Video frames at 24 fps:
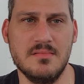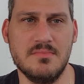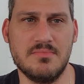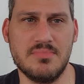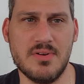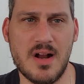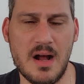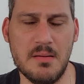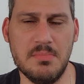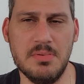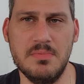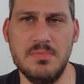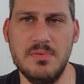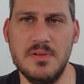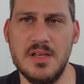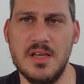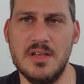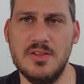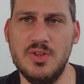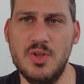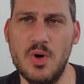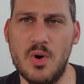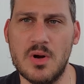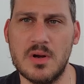Probably
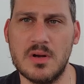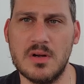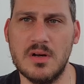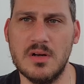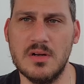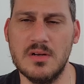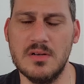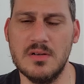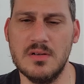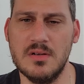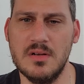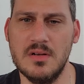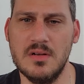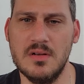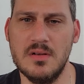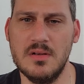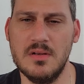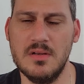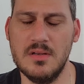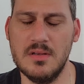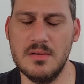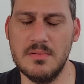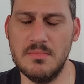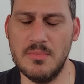a dork.
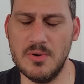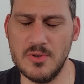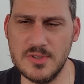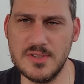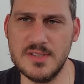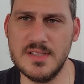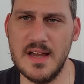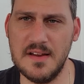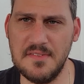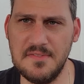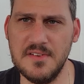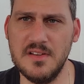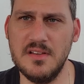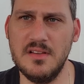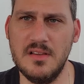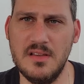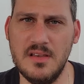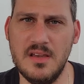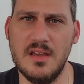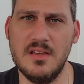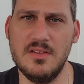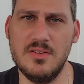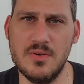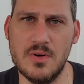Most
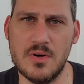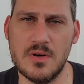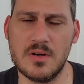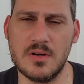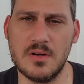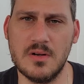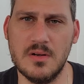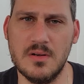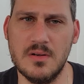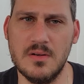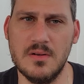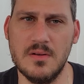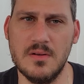definitely a dork.